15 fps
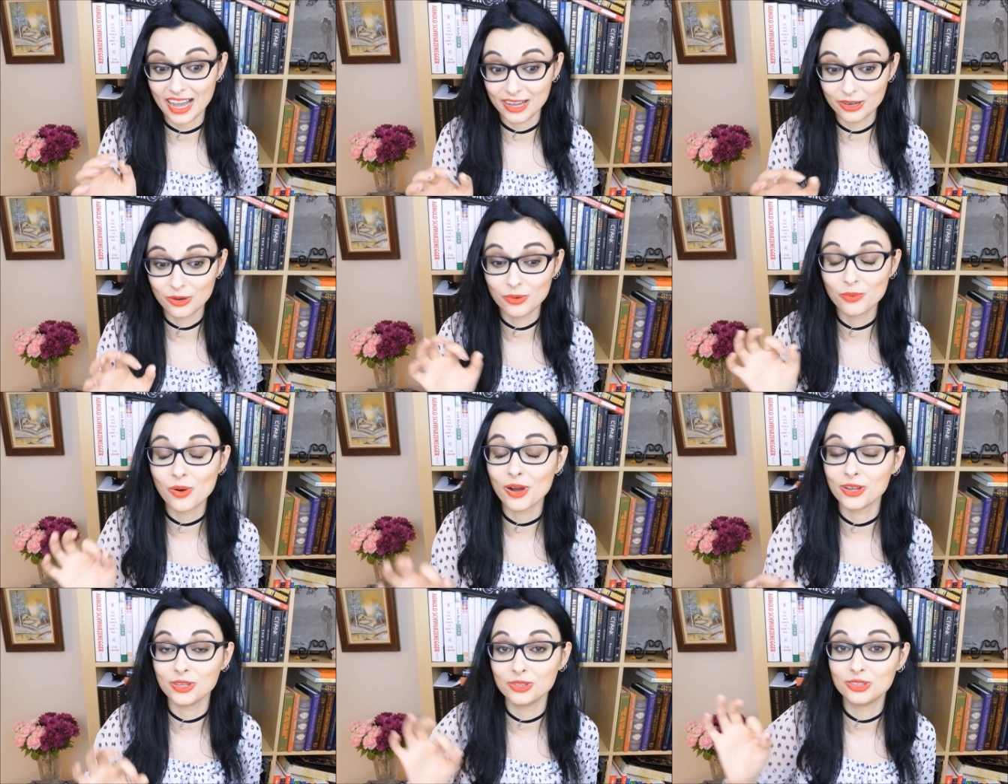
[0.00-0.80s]
I don't
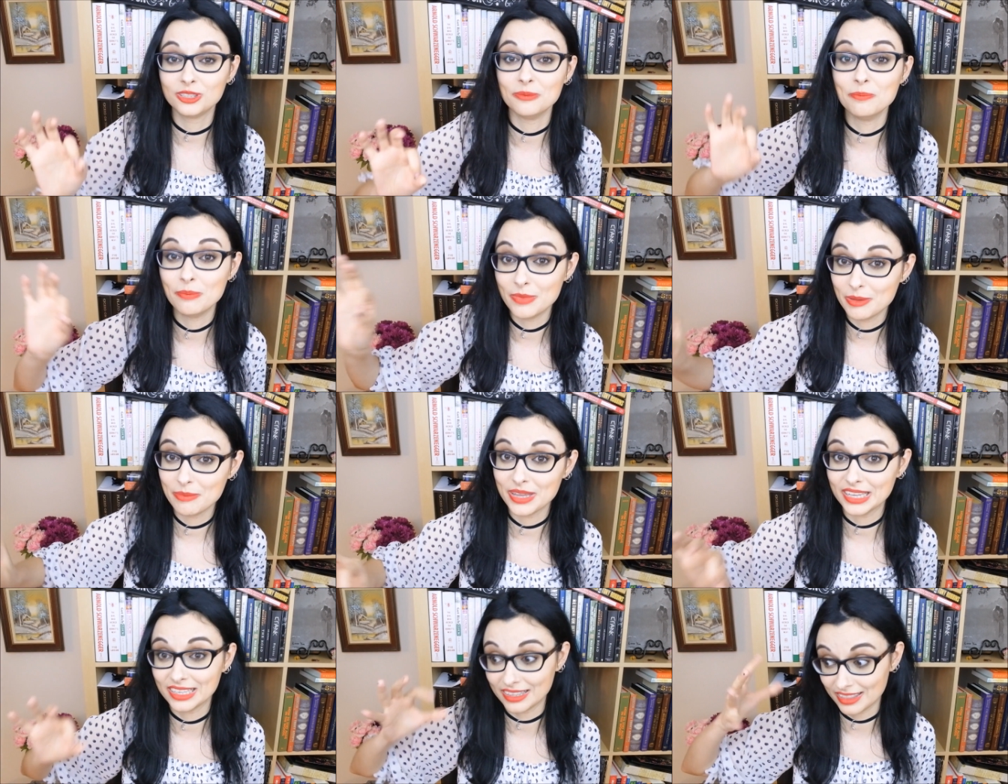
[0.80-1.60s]
want you to
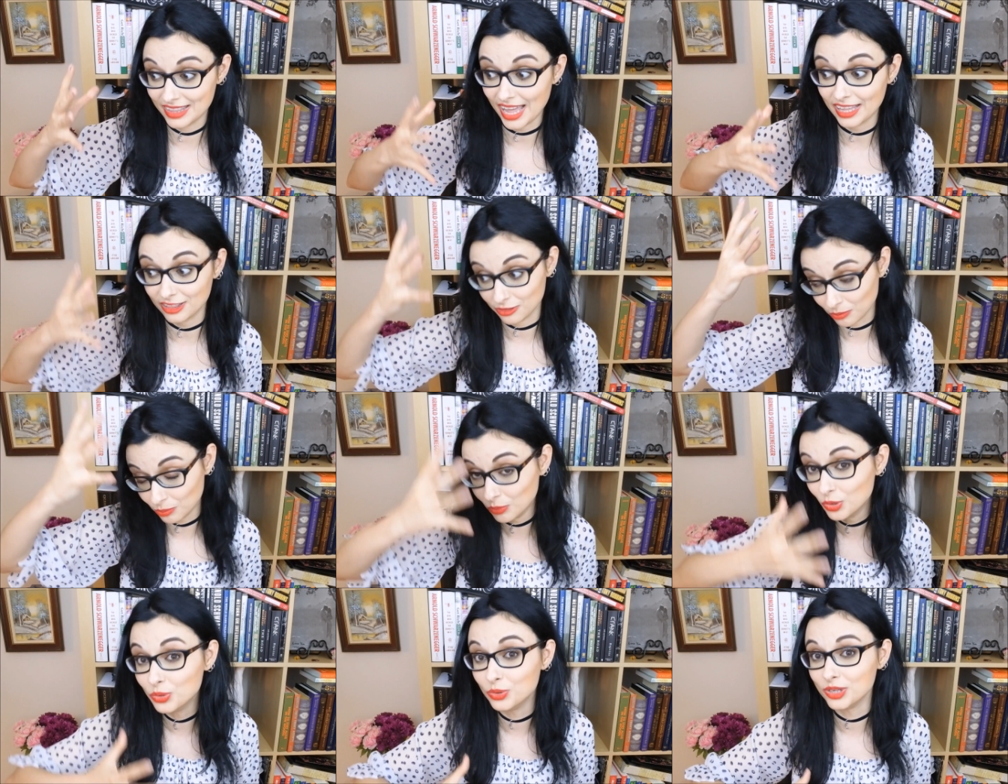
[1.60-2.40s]
mimic that
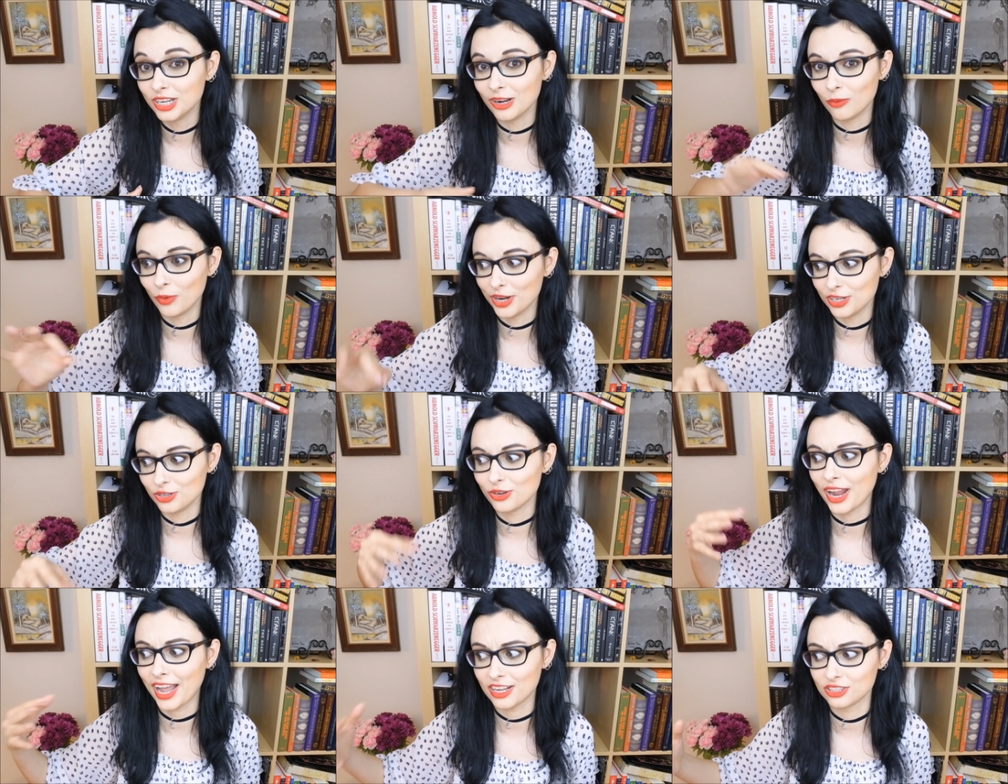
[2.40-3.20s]
mood when
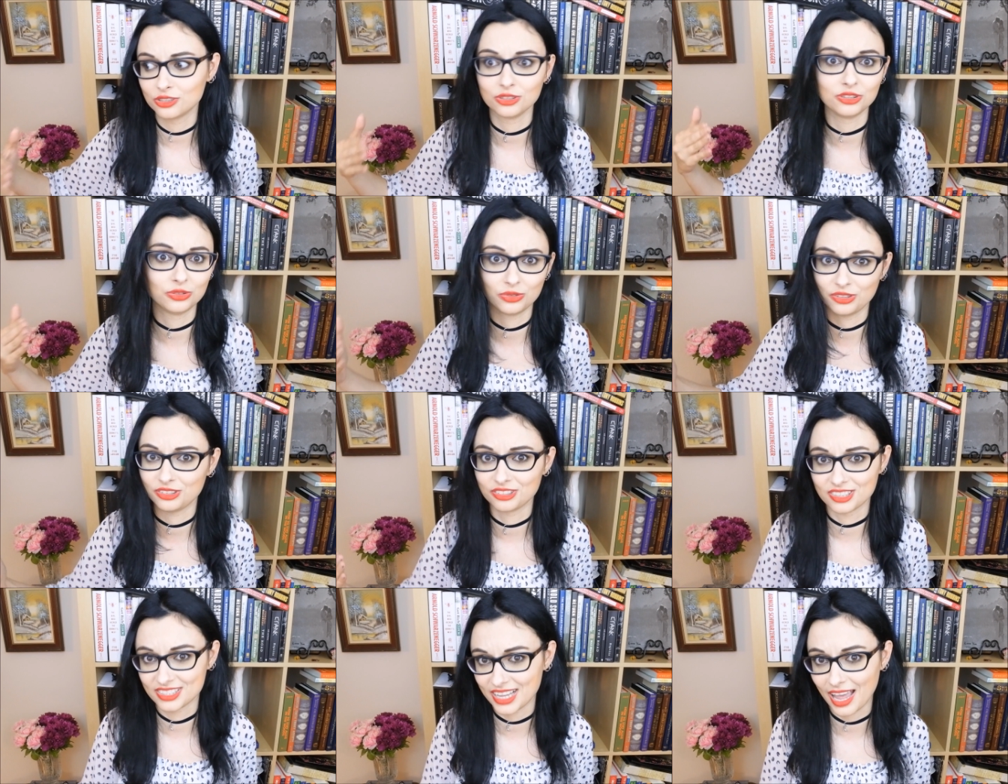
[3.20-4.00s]
you're actually doing
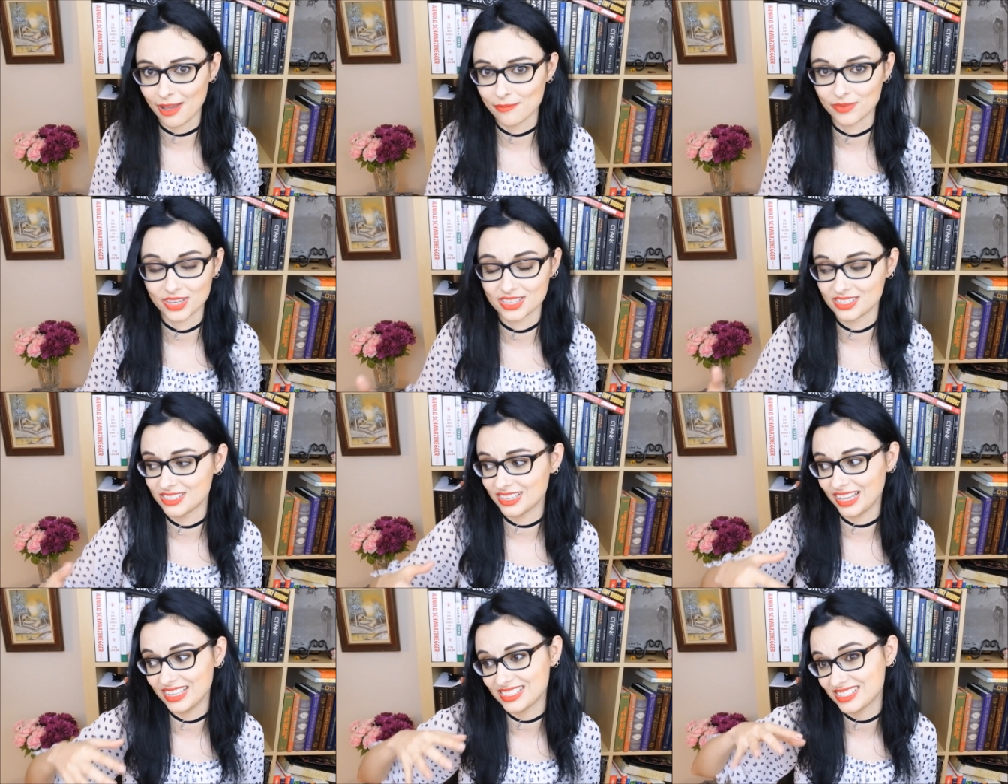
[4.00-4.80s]
your exam
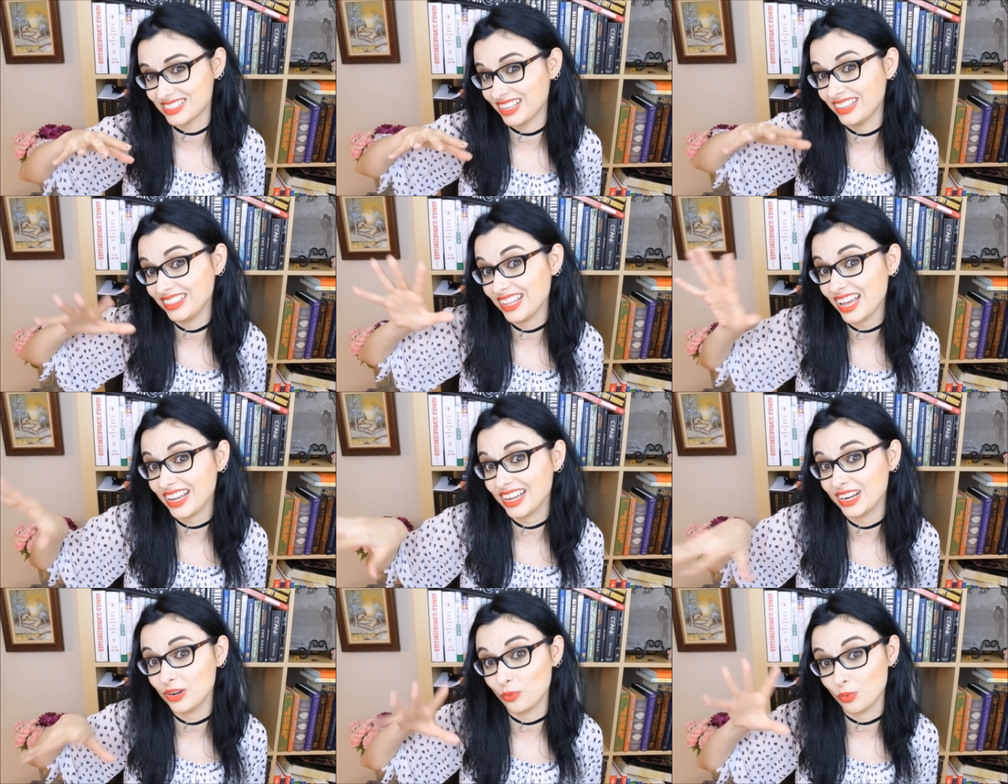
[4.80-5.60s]
because it's
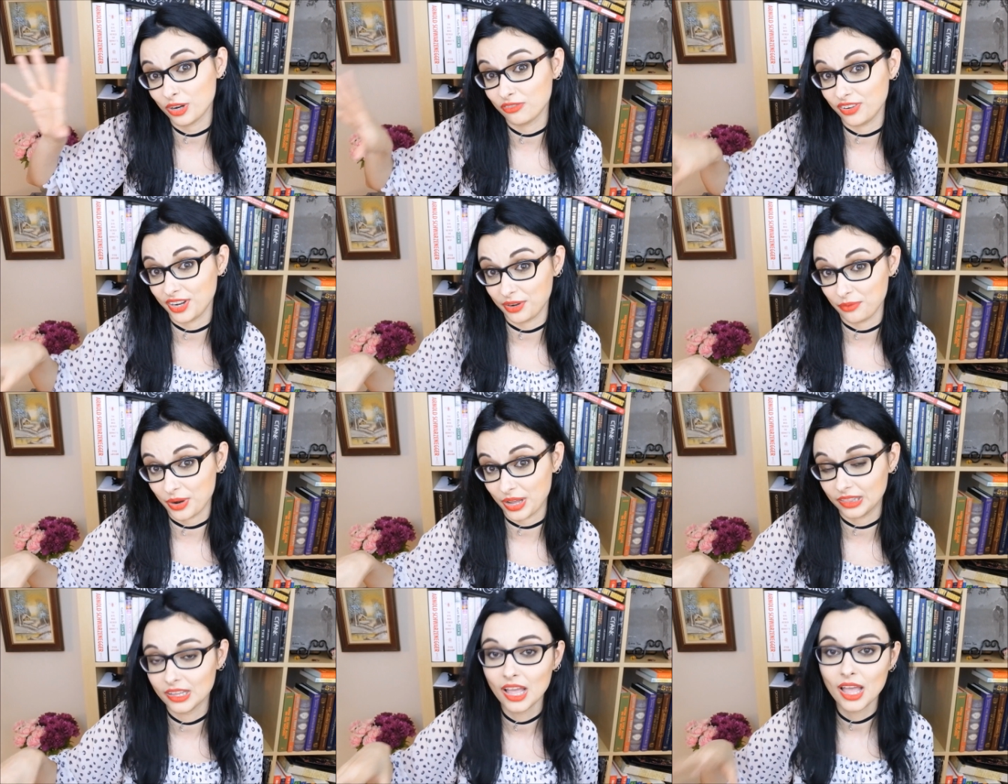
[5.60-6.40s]
not going to work very
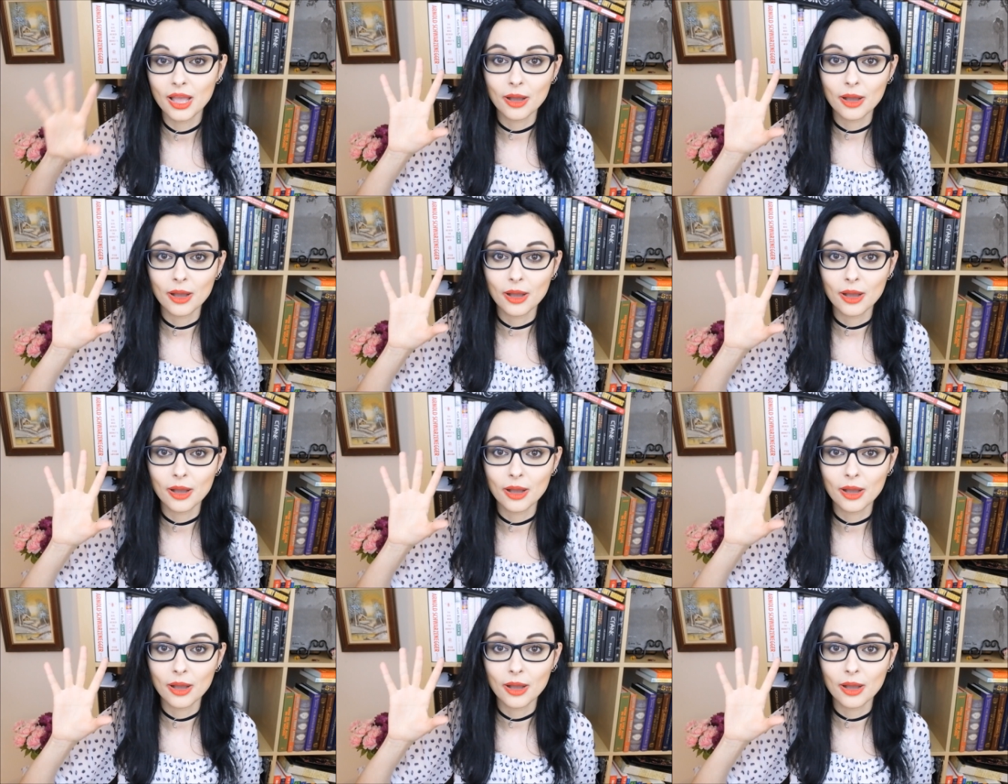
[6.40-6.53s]
well.